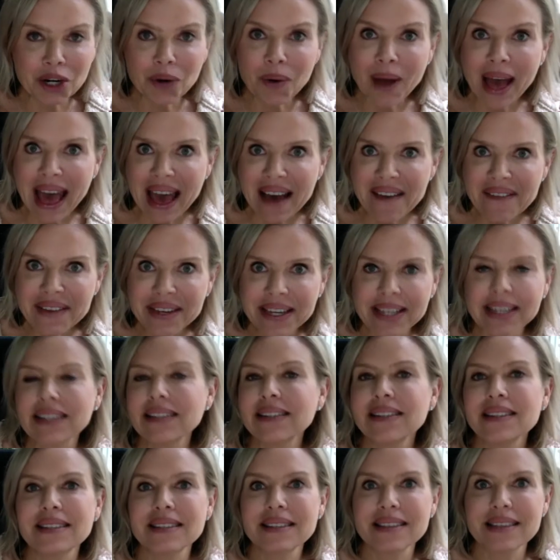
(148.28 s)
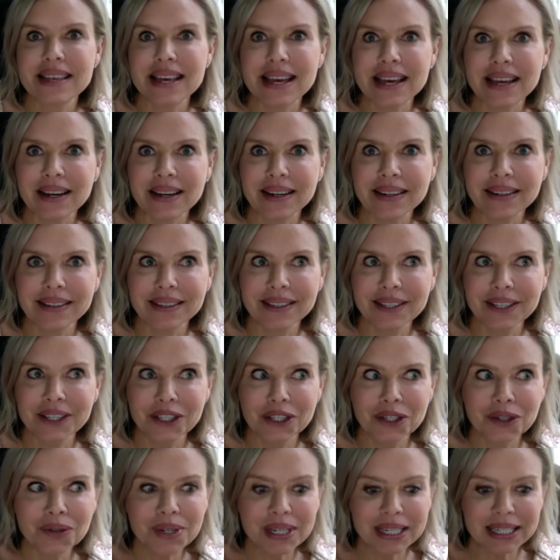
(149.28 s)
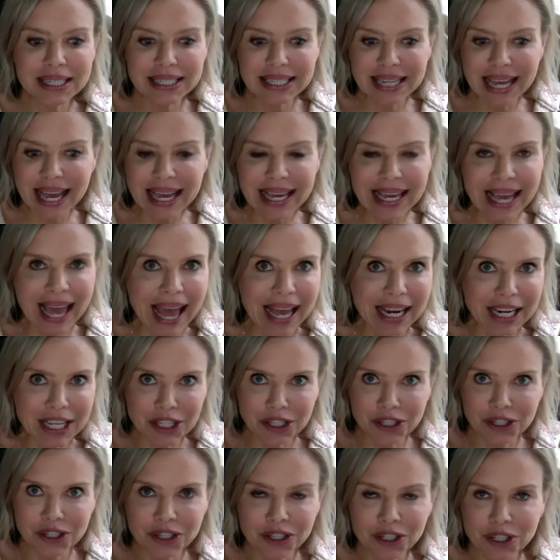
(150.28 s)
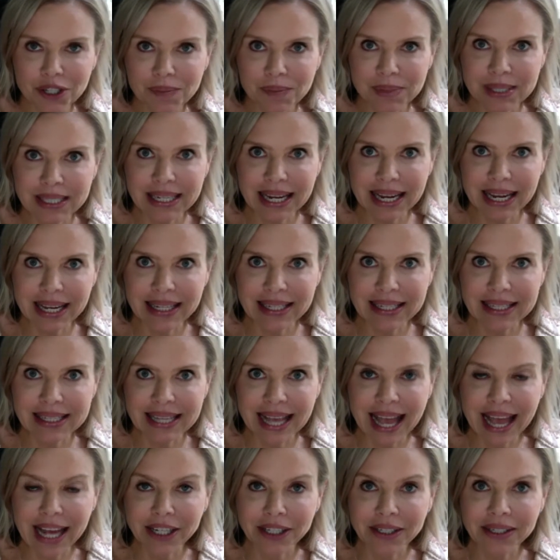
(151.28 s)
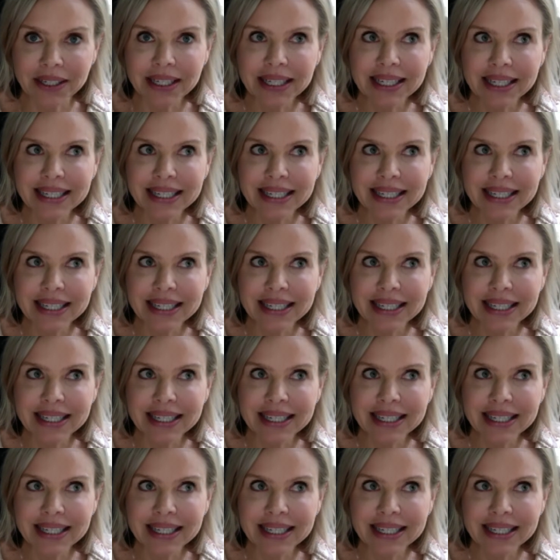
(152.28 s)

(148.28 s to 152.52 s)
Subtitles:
evidence that you can take any circumstance and